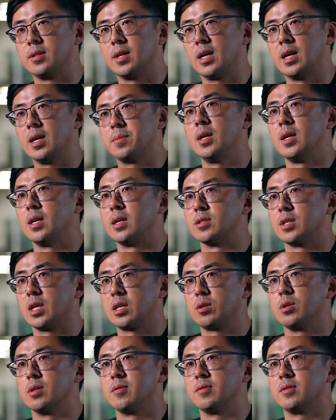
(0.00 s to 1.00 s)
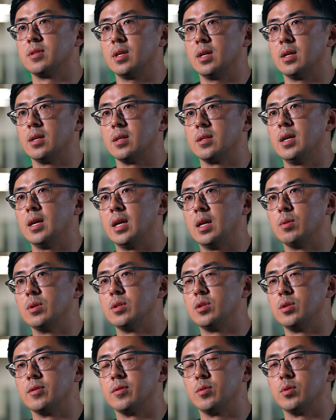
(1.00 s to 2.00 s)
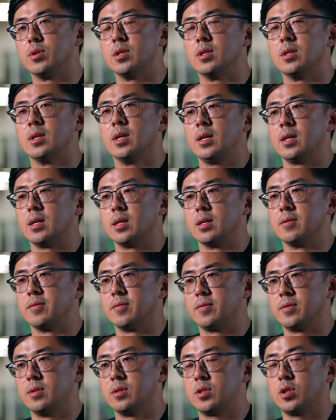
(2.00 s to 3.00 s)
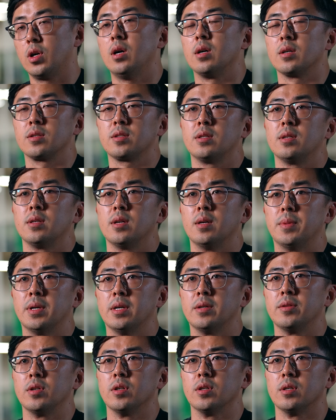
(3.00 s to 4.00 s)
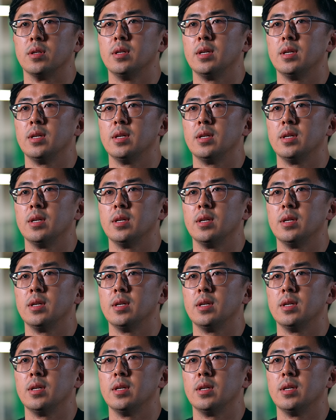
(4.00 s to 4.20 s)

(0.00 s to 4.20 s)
top executives at A123 give talks about their